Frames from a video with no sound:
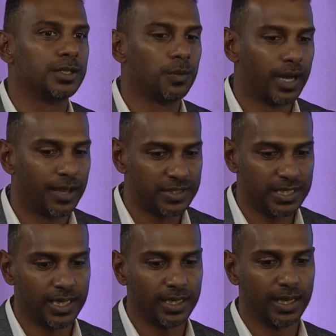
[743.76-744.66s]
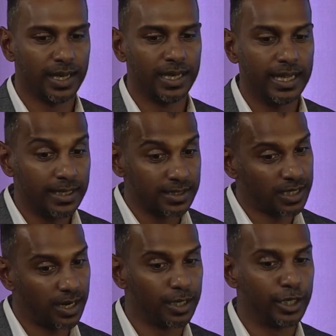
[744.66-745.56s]
what I've seen leaders
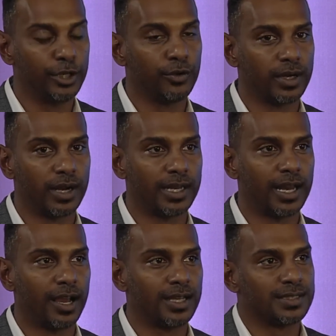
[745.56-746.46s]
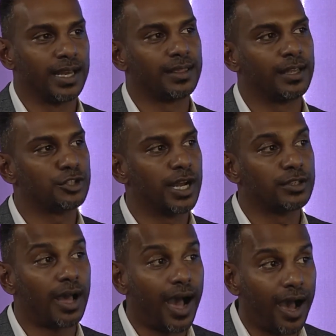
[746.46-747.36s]
currently doing right now is like they're trying to
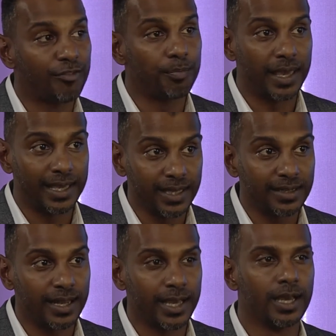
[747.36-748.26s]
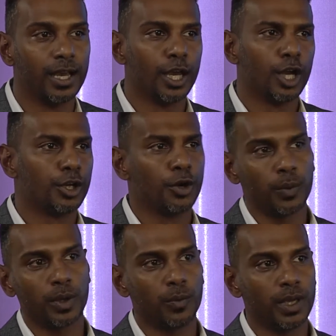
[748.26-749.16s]
half-bake it. Like, no,
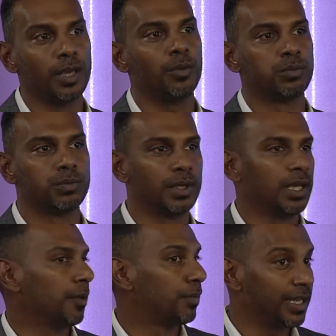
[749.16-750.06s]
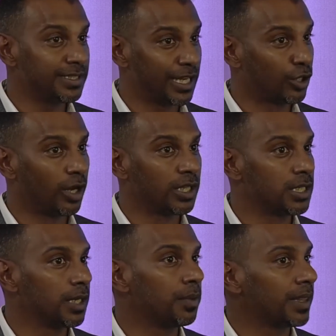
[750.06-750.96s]
we embrace
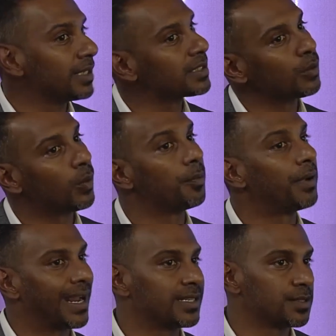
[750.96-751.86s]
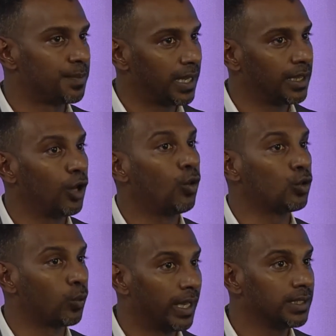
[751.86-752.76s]
technology, but they still want to practice by the old
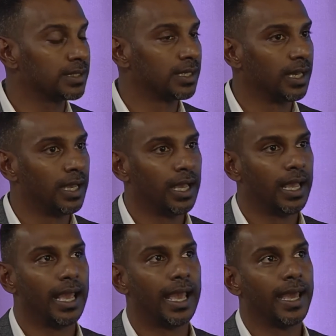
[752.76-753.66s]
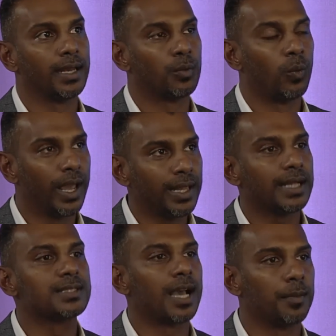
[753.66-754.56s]
ways. And where
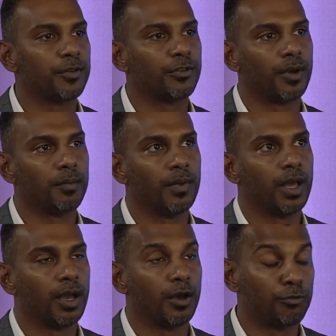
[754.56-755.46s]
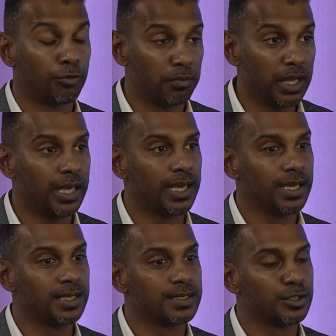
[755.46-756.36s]
that's coming from, for me,
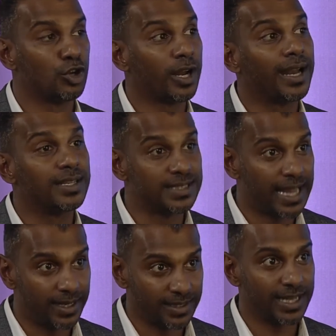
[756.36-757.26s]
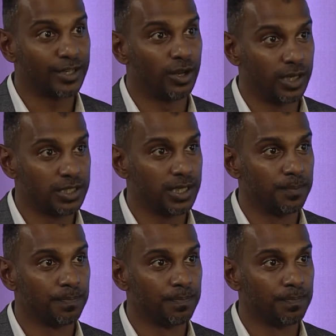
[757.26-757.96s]
is not understanding technology.